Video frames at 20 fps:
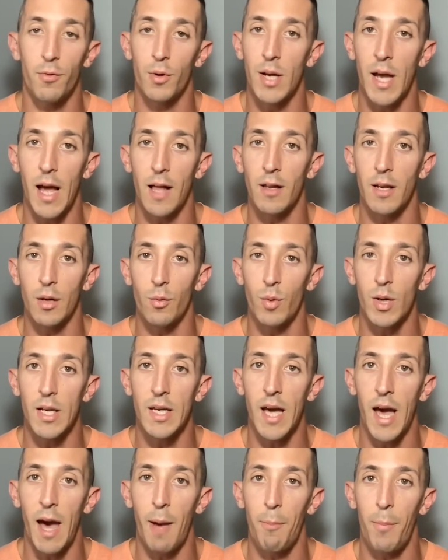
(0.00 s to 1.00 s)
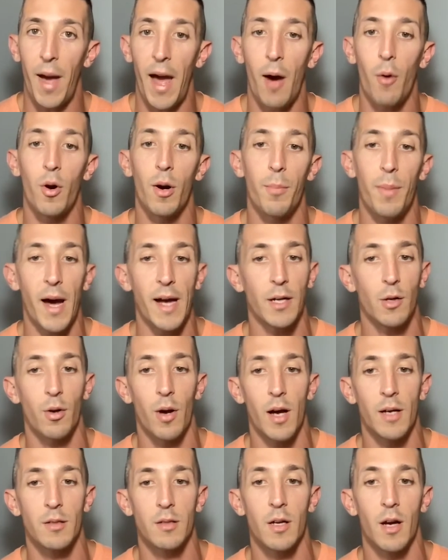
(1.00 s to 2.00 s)
Reality Recap powered by
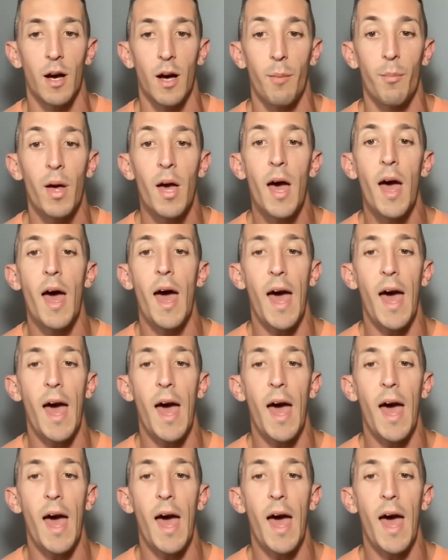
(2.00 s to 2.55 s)
CrossComm.